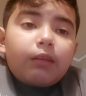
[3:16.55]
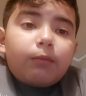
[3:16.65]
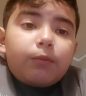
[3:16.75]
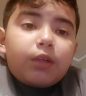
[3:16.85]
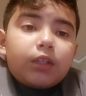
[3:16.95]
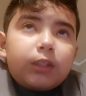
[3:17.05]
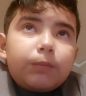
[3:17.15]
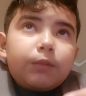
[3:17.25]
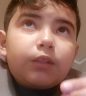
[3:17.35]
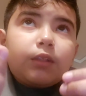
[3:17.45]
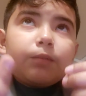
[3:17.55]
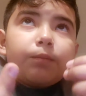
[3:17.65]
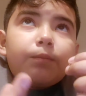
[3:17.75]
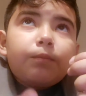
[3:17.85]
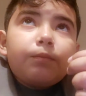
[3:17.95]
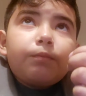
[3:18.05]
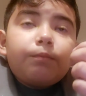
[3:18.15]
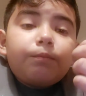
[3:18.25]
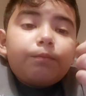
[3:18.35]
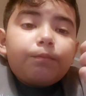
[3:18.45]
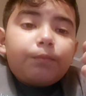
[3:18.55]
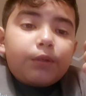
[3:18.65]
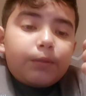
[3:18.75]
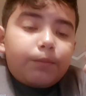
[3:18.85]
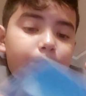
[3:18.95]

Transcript: Because I'm gonna put